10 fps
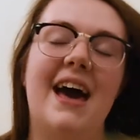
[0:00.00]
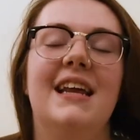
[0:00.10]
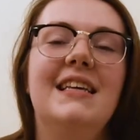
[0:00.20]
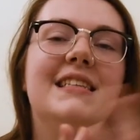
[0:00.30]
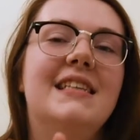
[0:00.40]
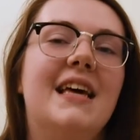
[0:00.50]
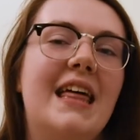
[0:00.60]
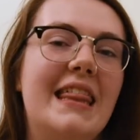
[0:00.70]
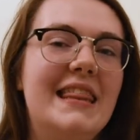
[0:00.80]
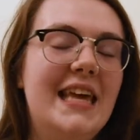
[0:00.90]
that is
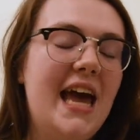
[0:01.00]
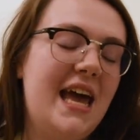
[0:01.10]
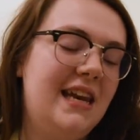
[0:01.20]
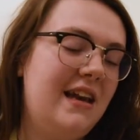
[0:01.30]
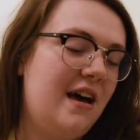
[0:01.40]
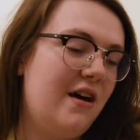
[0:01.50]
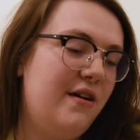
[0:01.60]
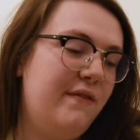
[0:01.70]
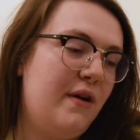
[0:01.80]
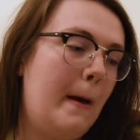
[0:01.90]
the end
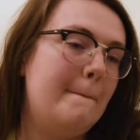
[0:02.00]
of